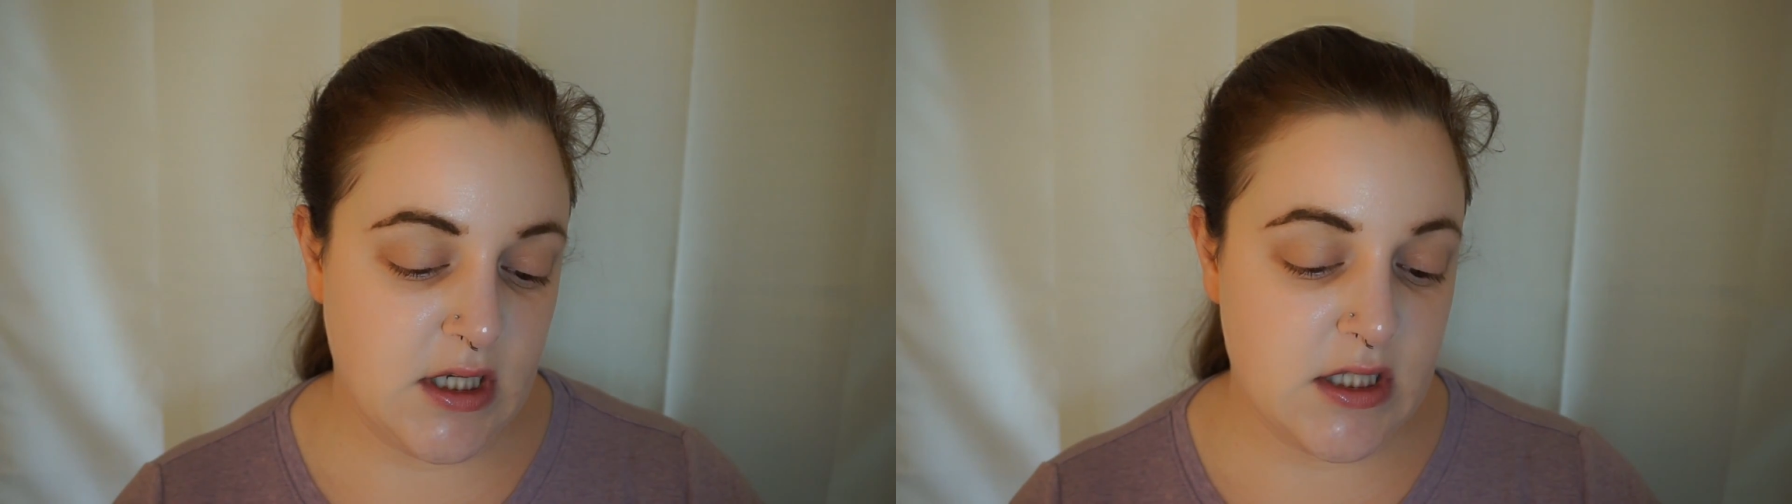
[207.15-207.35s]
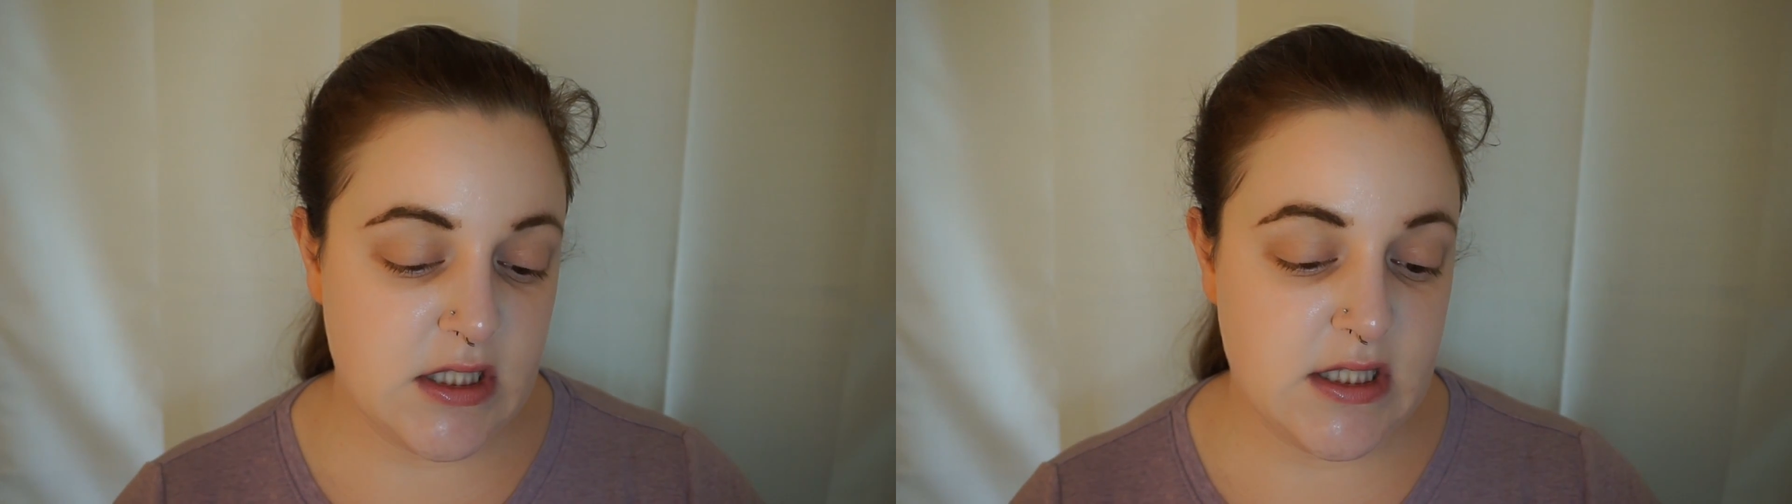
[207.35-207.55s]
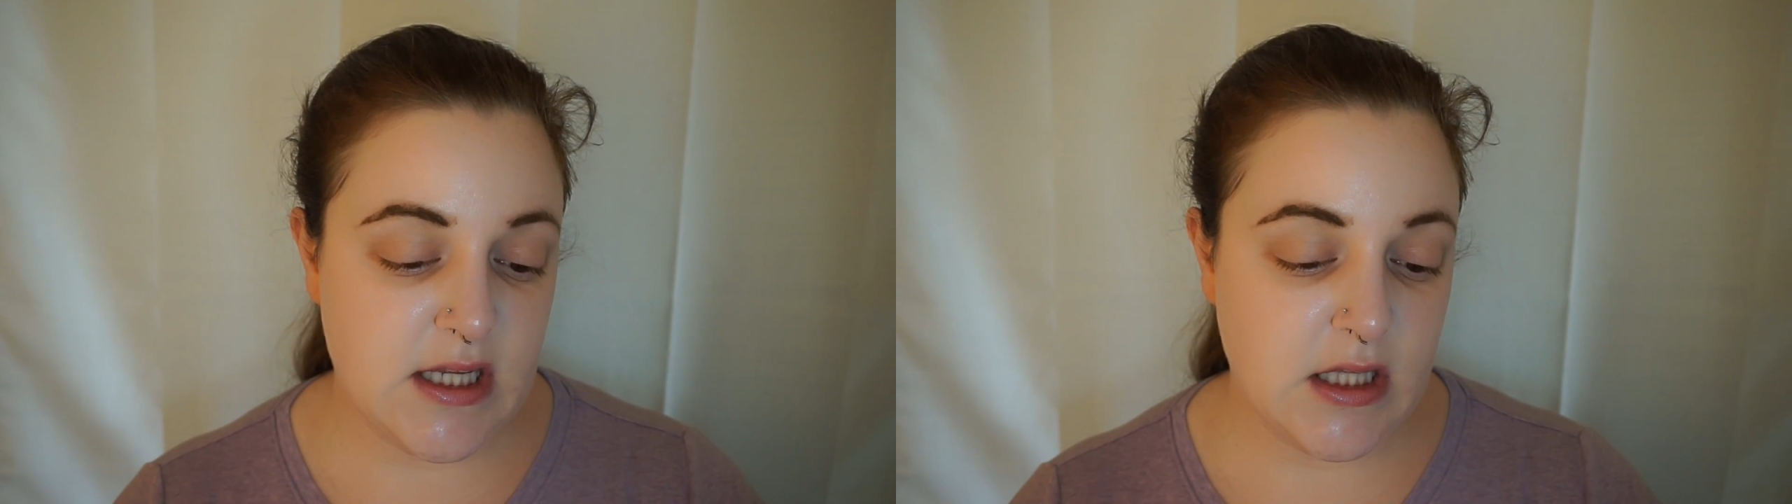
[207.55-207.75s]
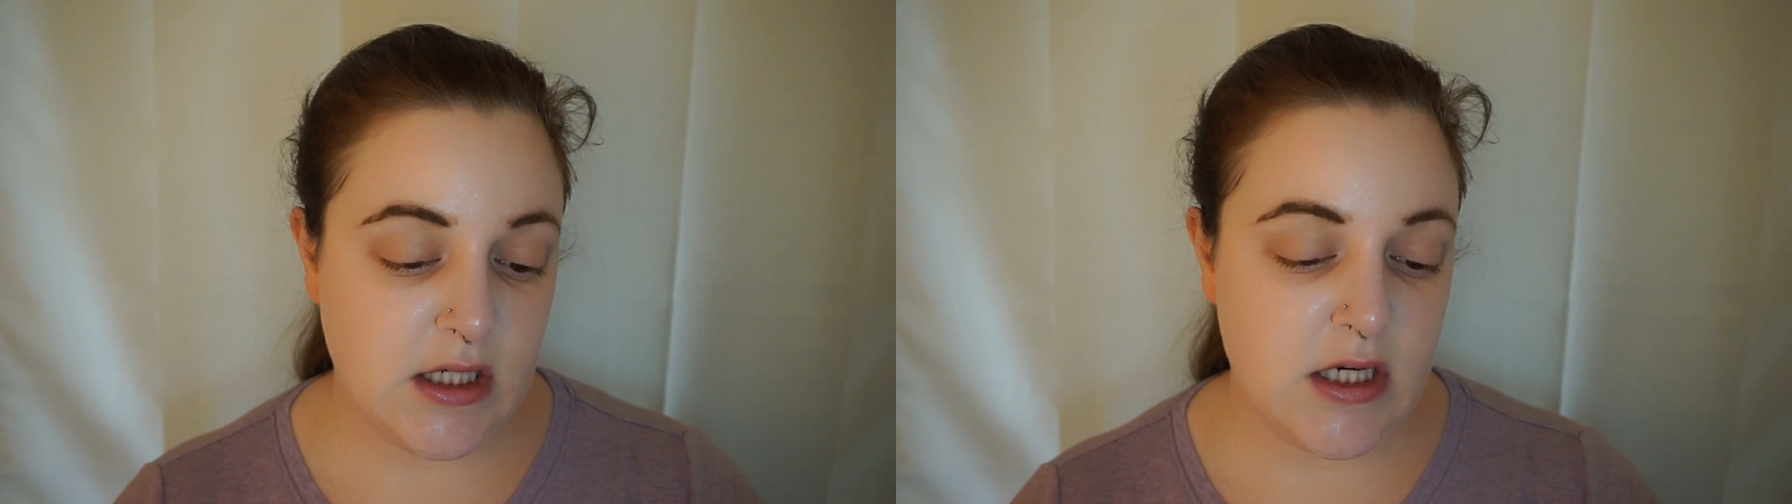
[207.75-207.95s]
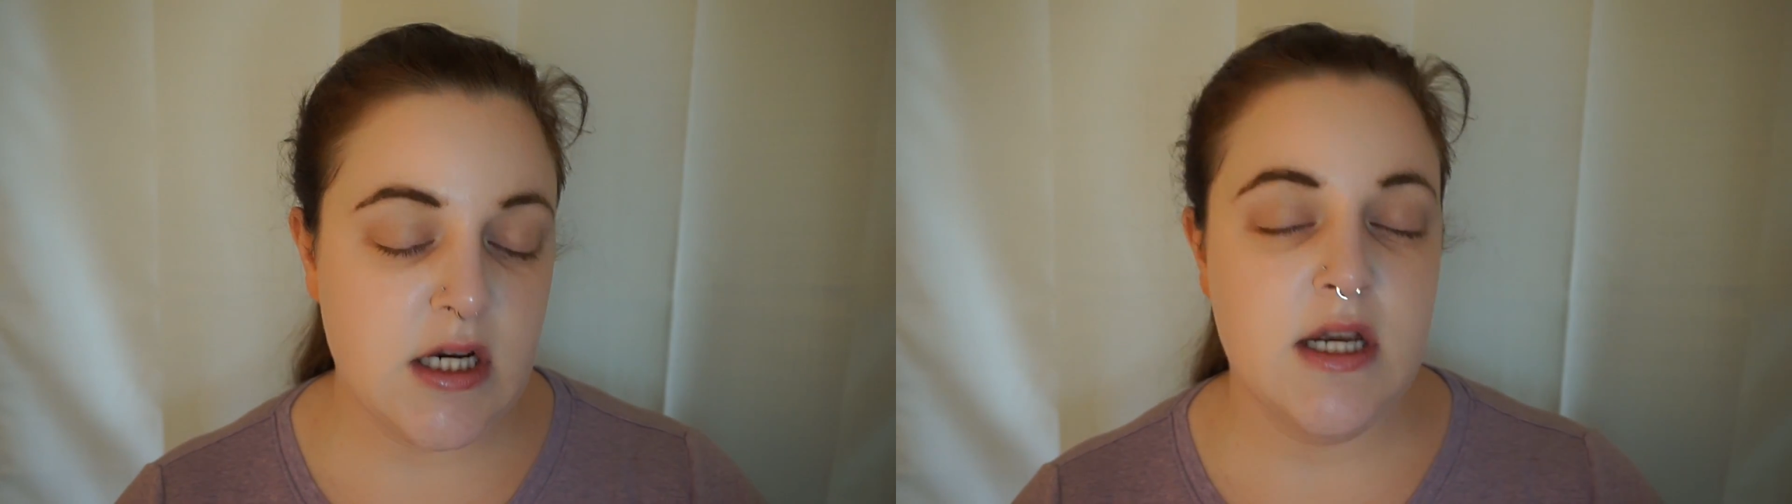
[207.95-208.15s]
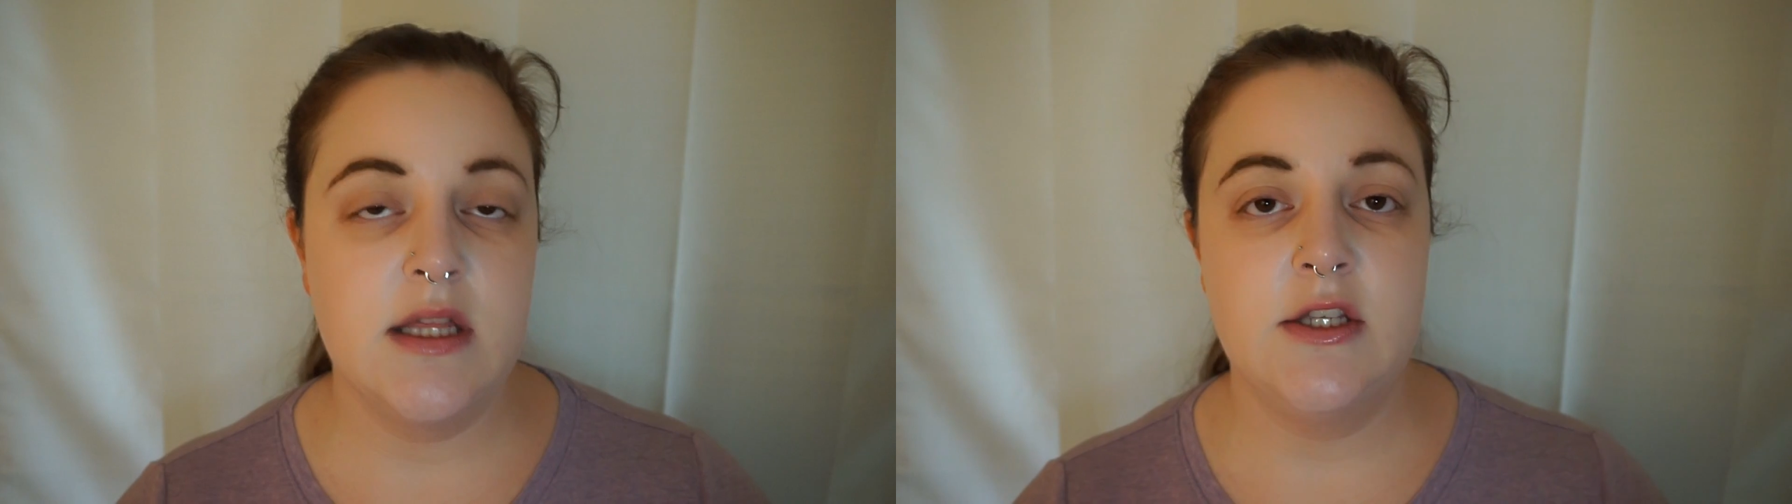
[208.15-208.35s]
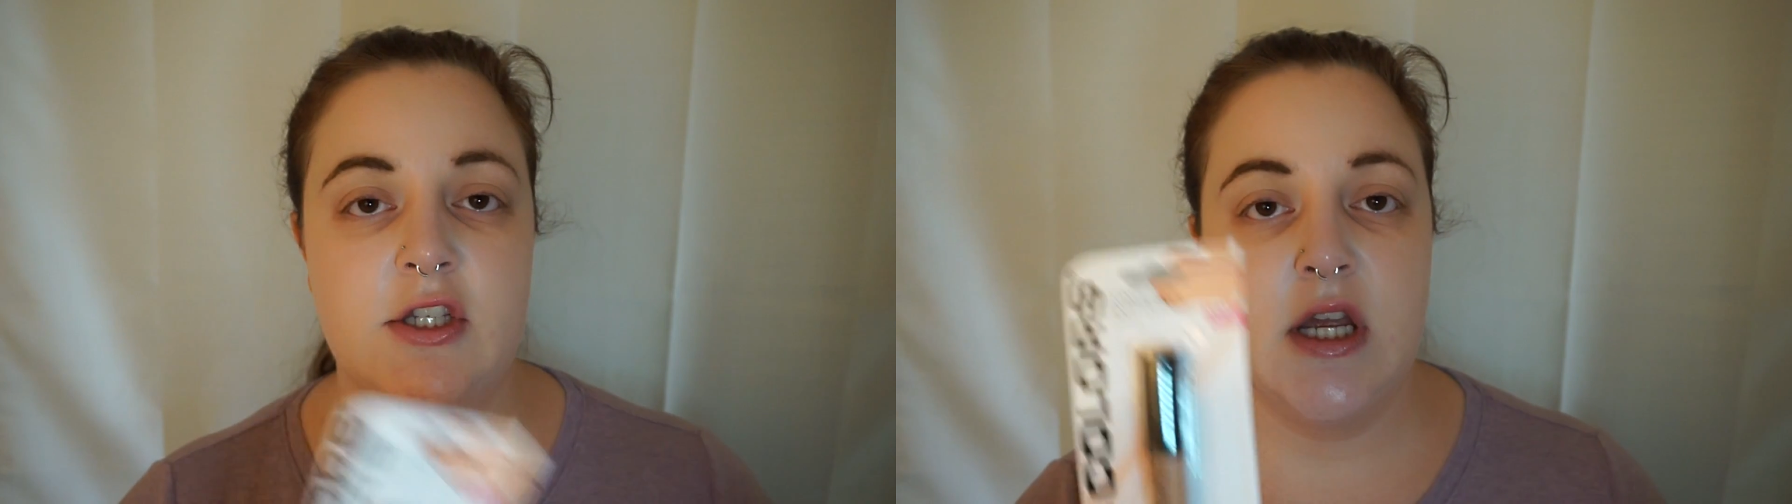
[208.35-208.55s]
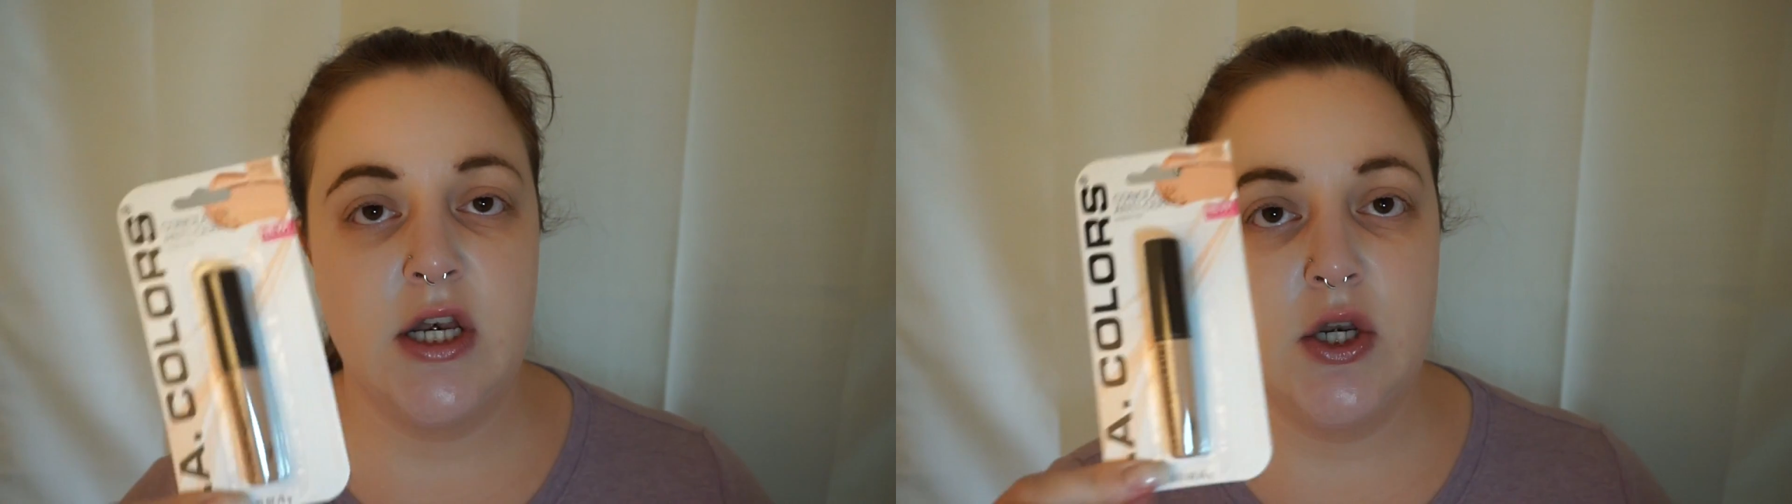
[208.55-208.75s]
concealer in the
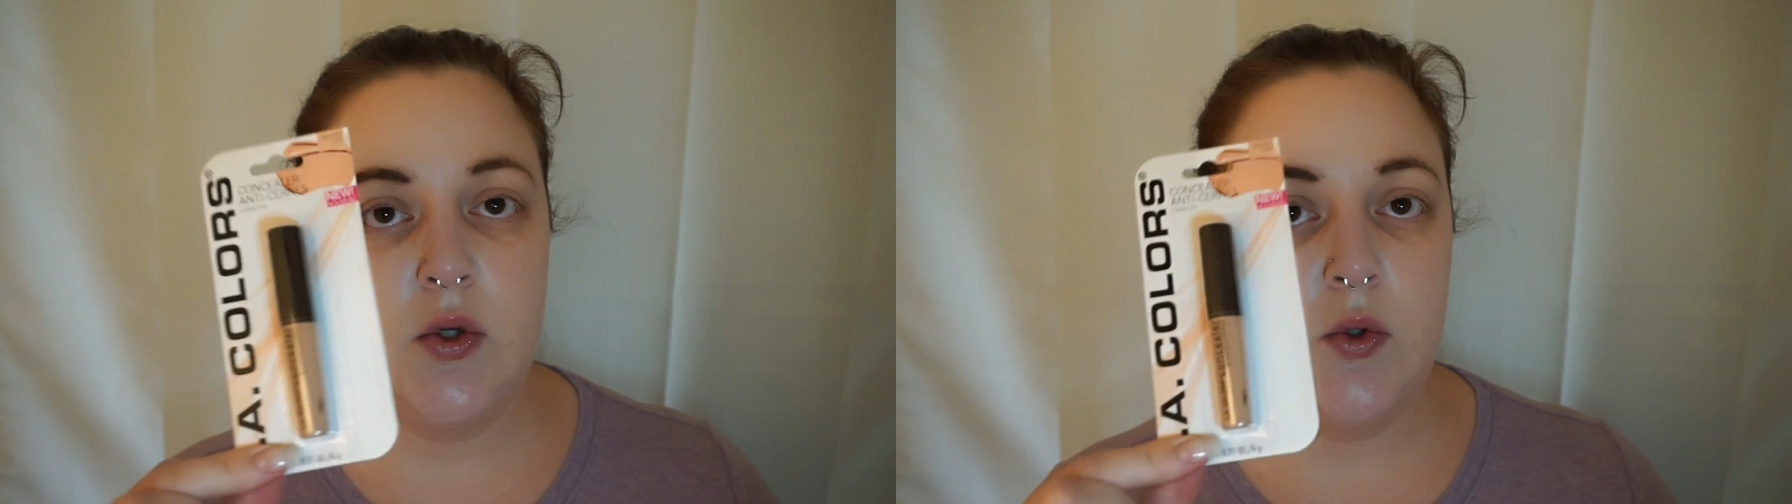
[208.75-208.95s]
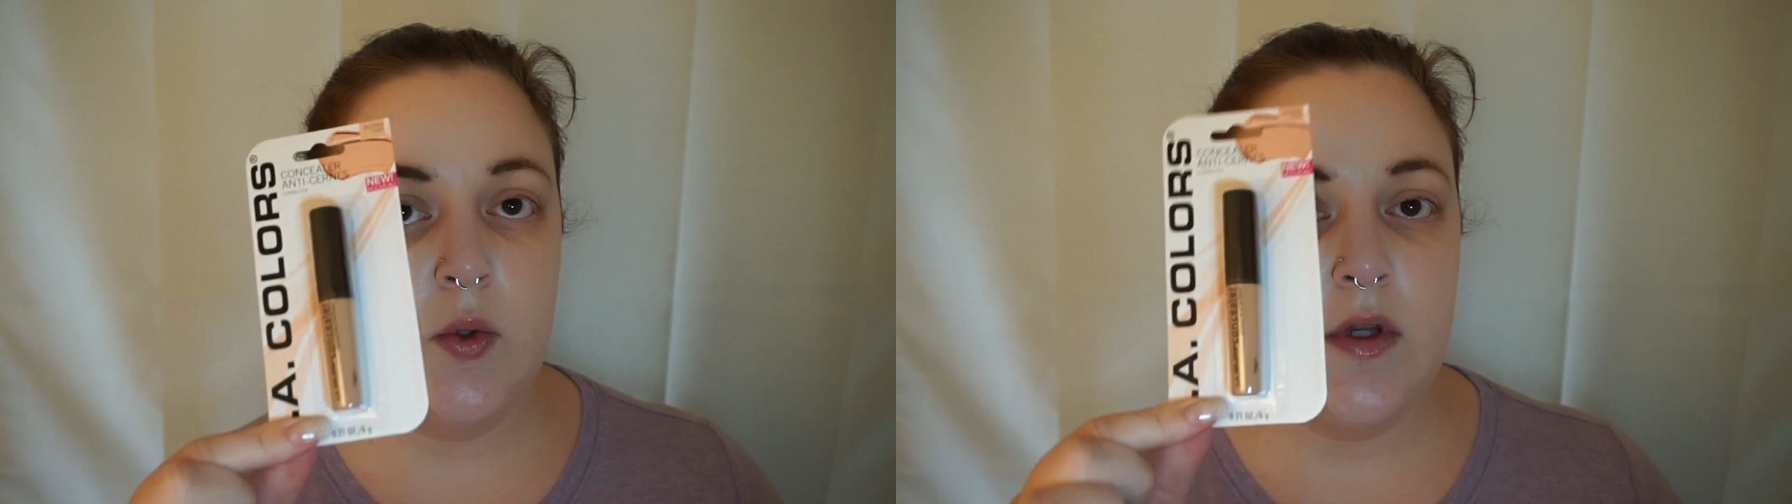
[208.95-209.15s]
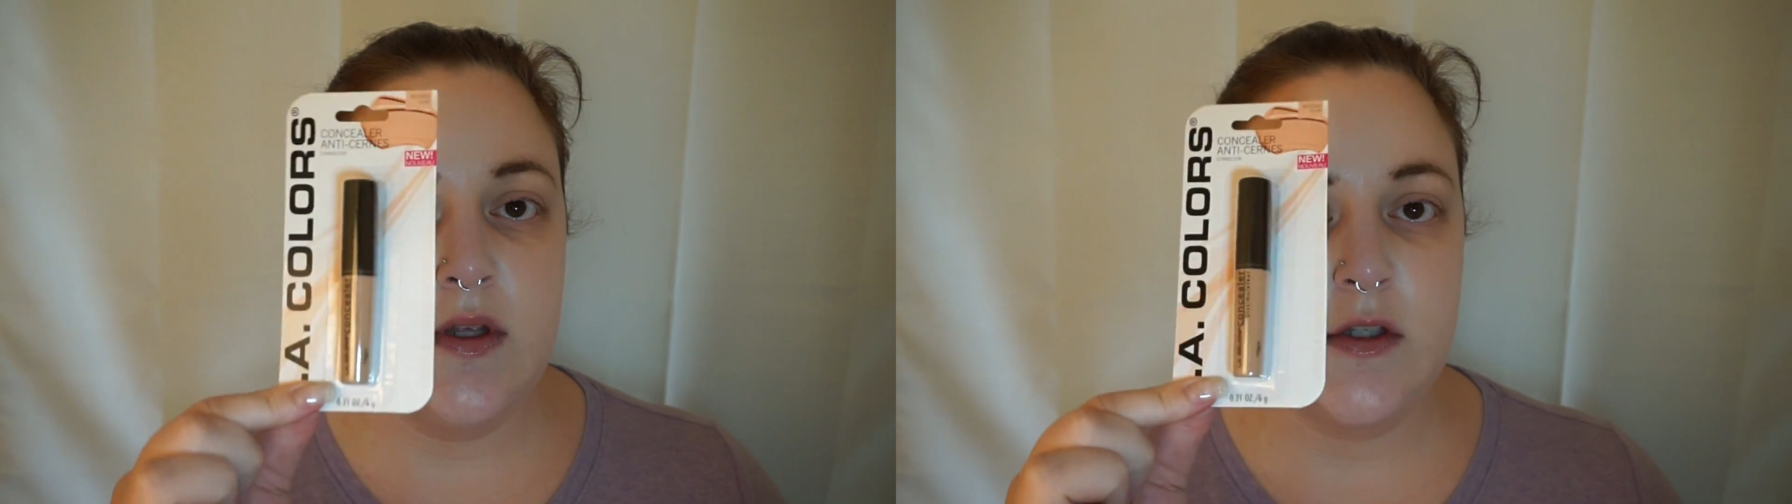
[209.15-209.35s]
shade Nude.